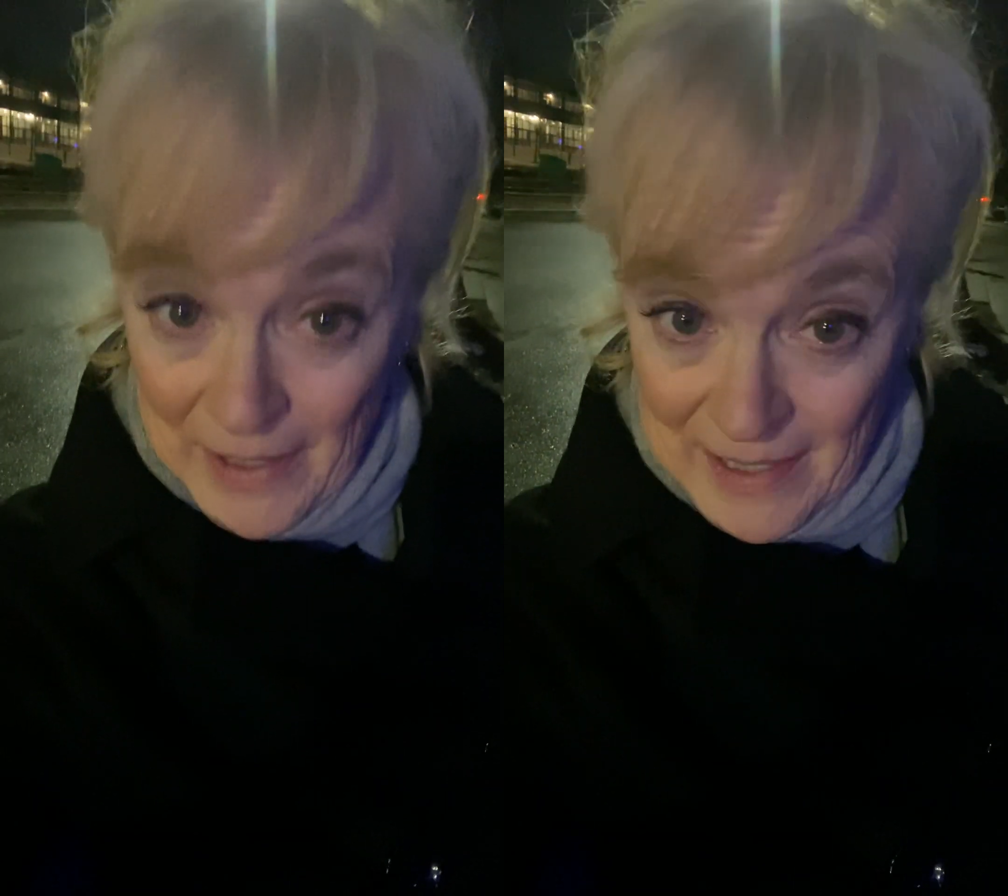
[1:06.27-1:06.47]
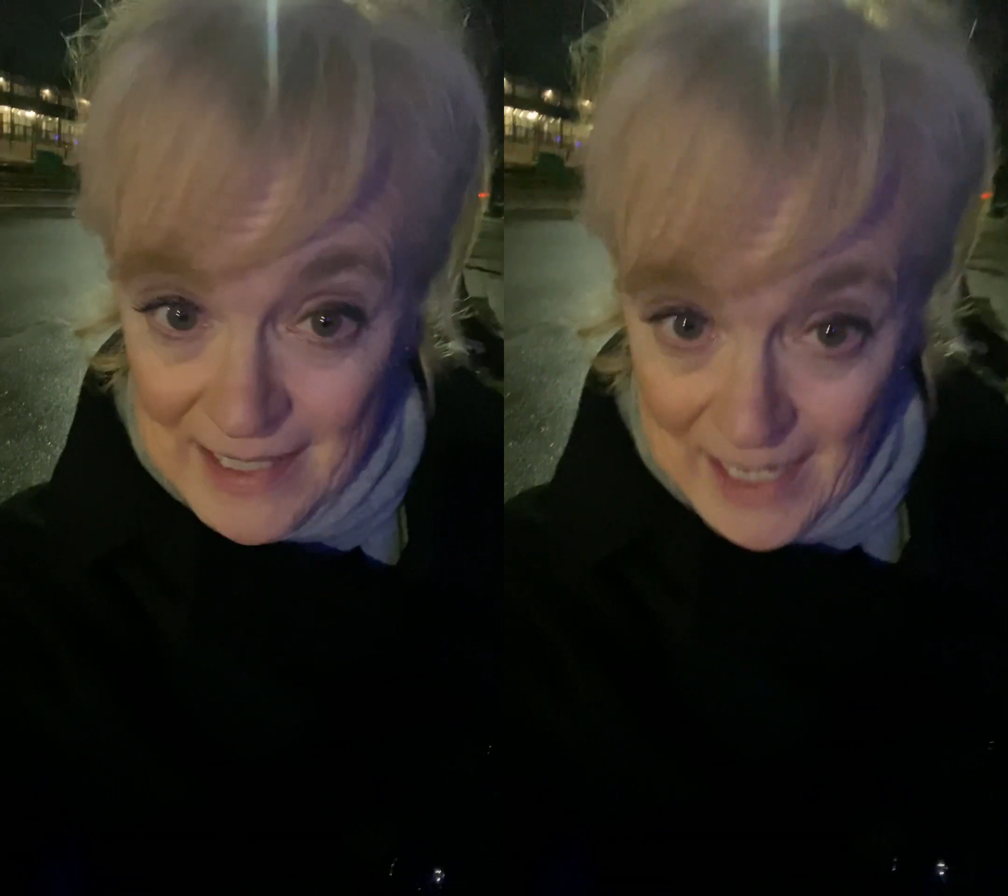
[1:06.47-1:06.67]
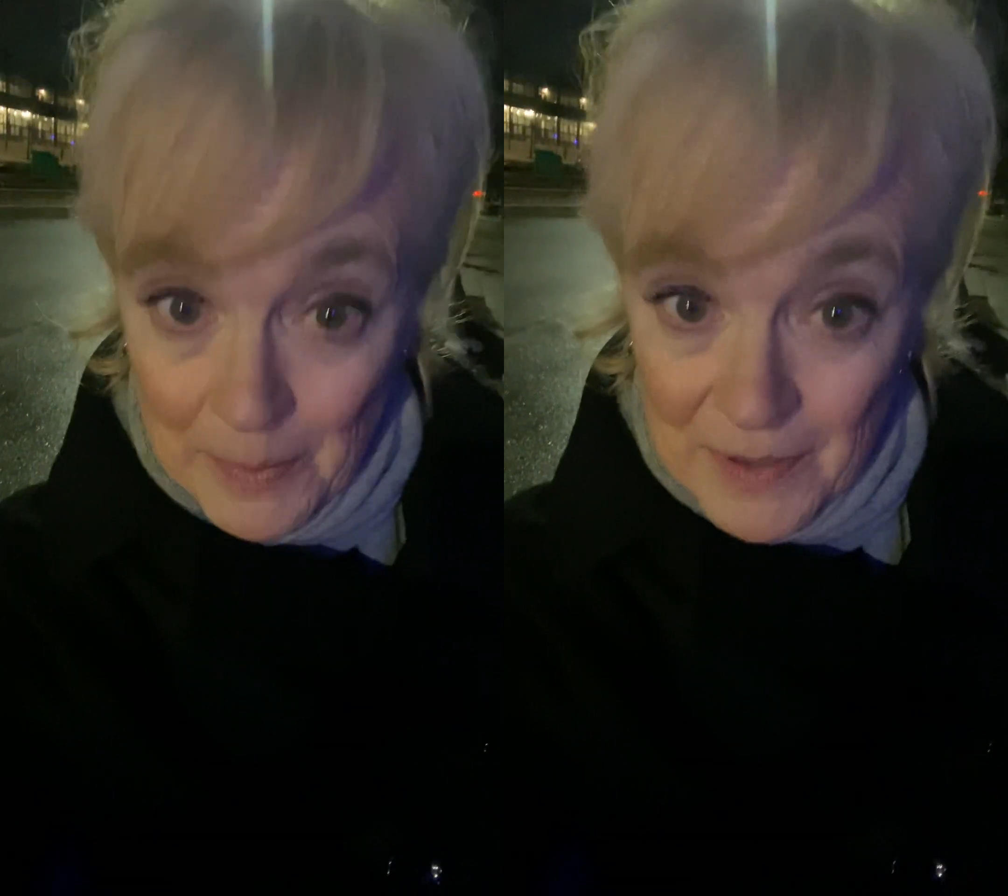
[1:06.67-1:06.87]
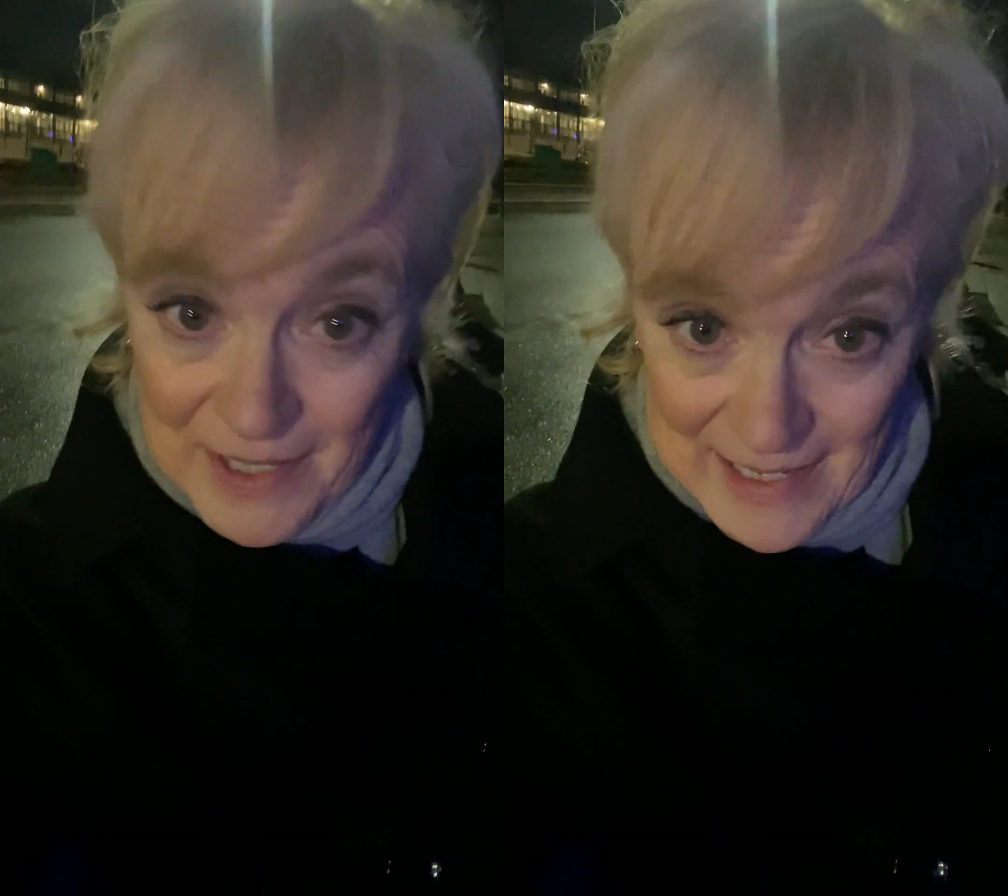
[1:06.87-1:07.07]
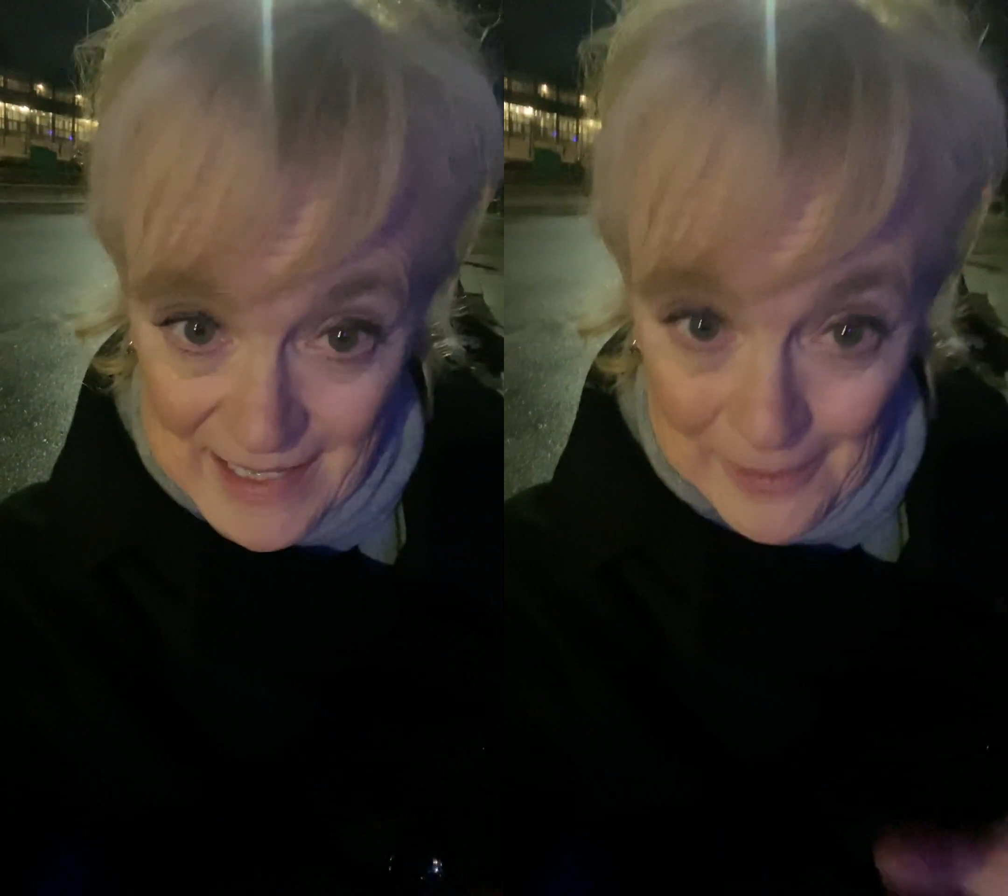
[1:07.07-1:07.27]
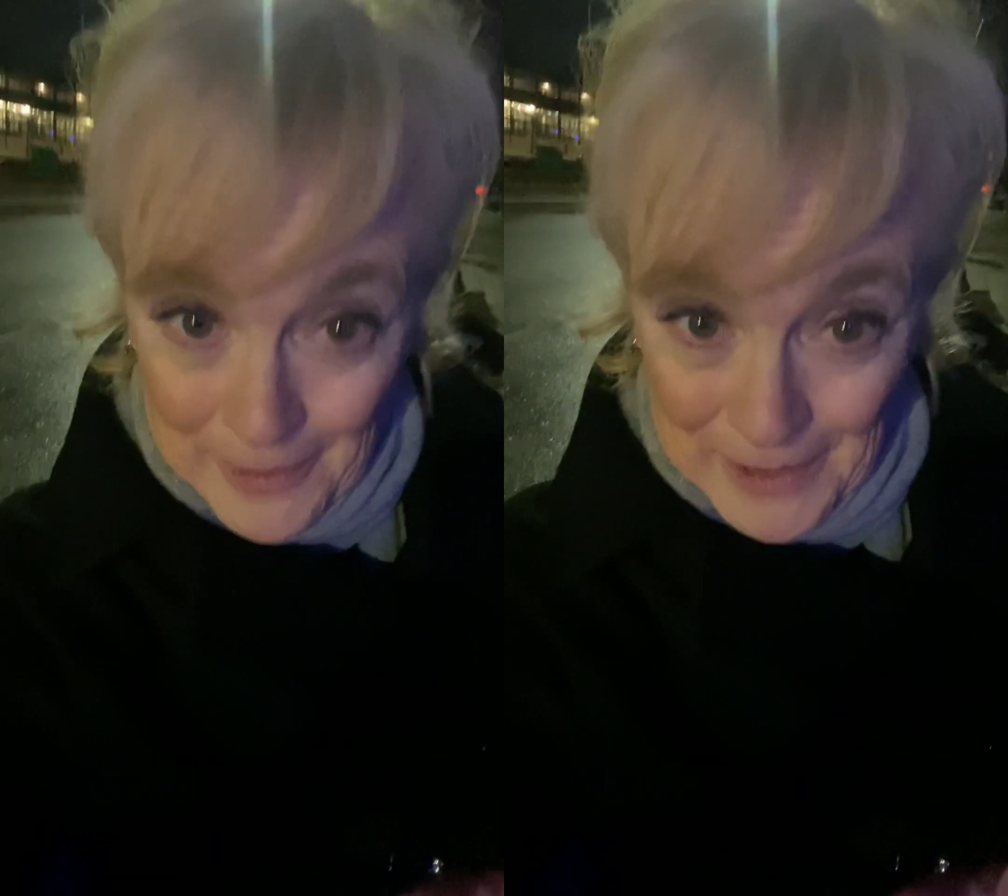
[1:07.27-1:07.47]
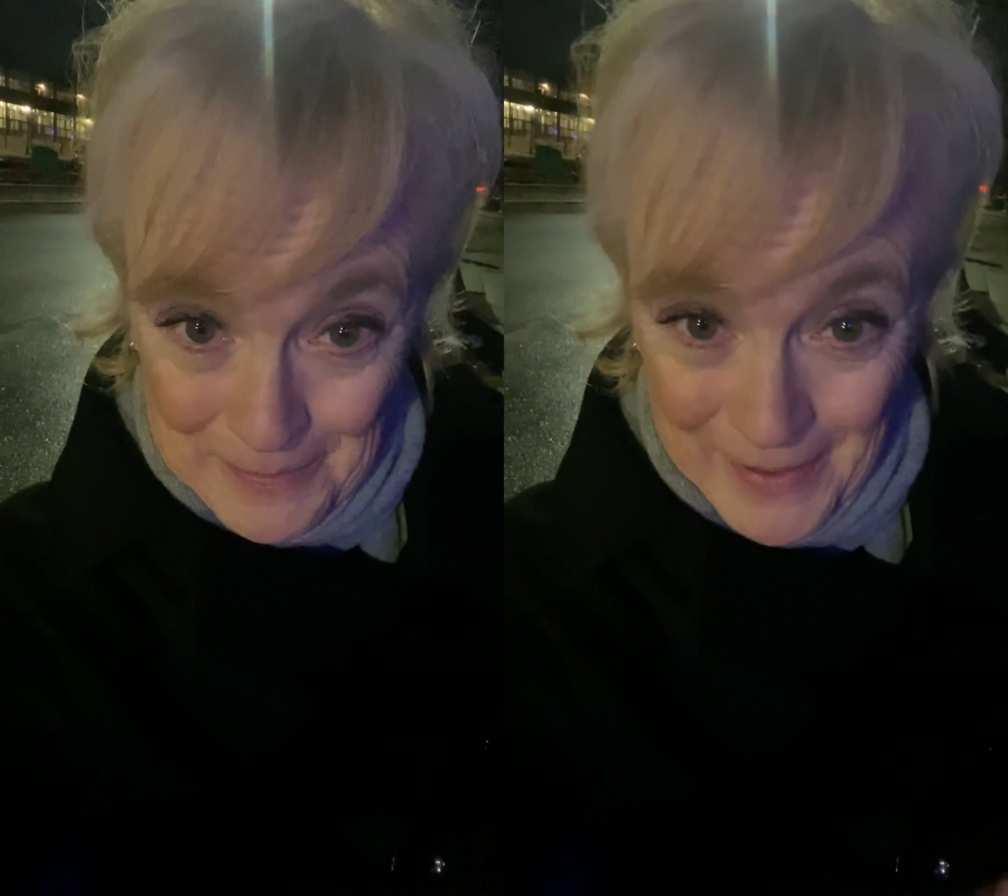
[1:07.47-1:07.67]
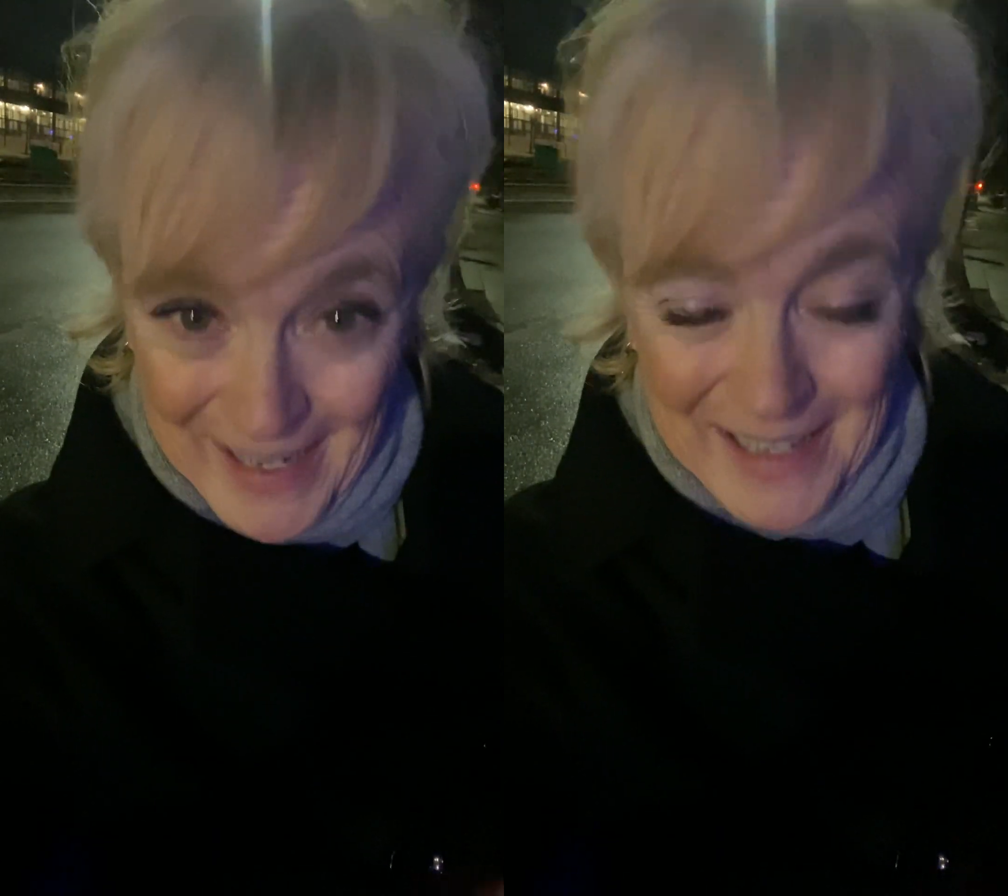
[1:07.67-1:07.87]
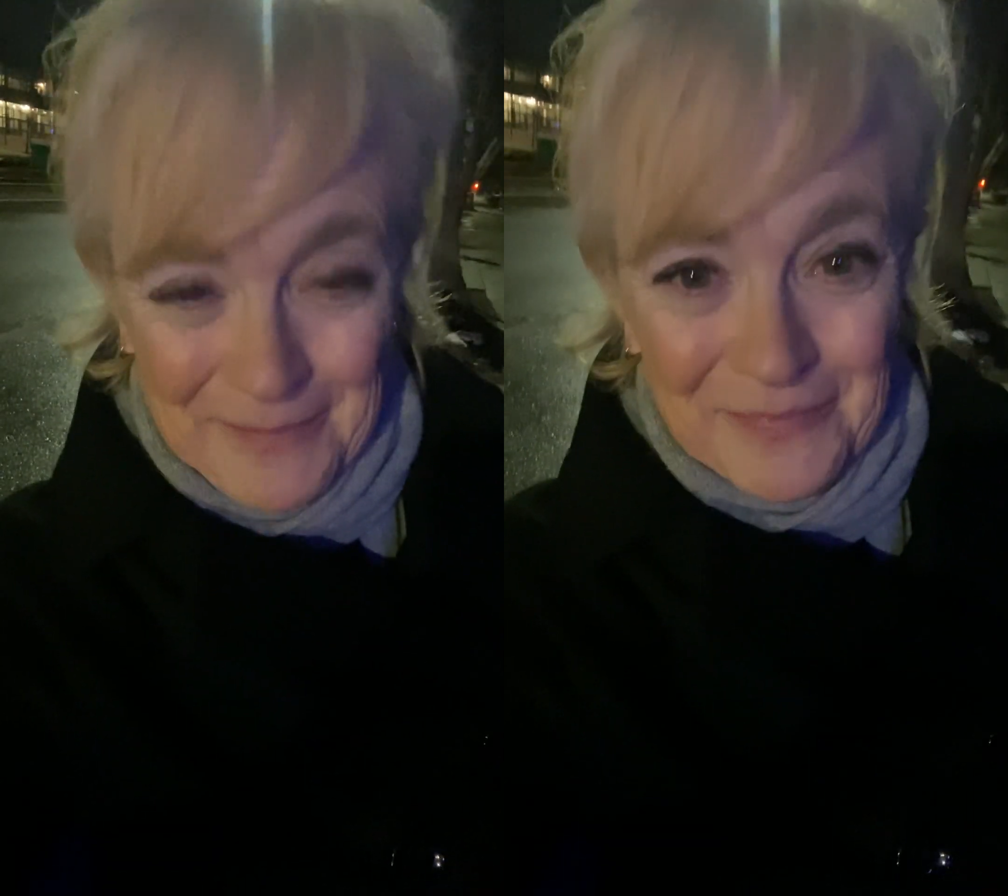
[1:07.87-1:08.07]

this couple's eyes got really big.